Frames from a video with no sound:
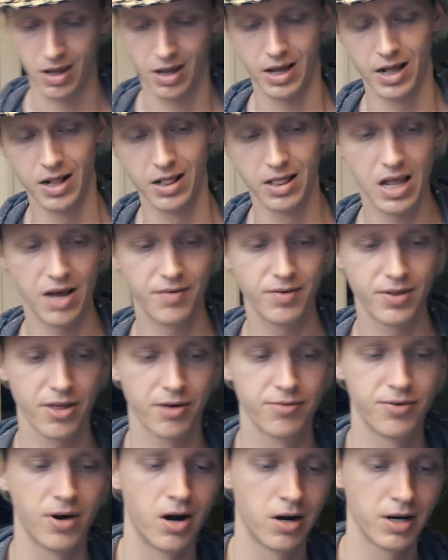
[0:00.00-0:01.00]
11th
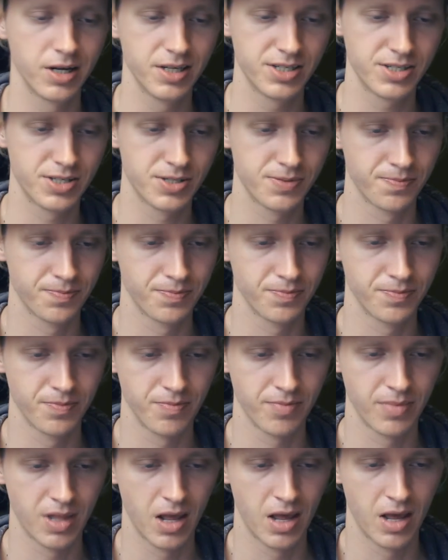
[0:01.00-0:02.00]
of August
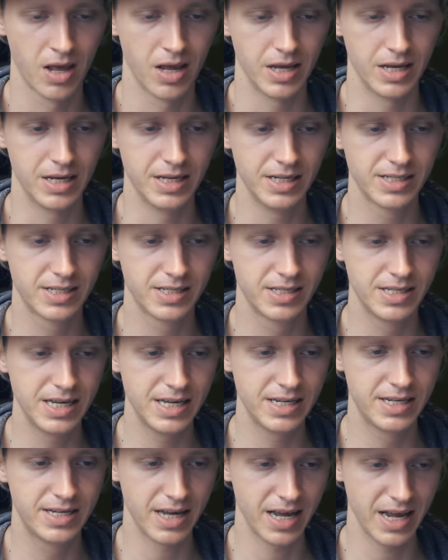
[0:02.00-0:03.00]
is
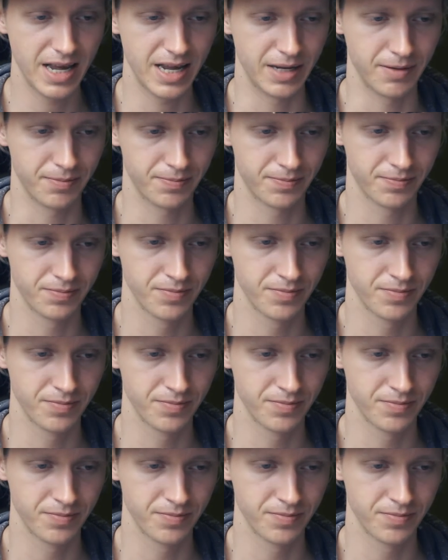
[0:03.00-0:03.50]
the day.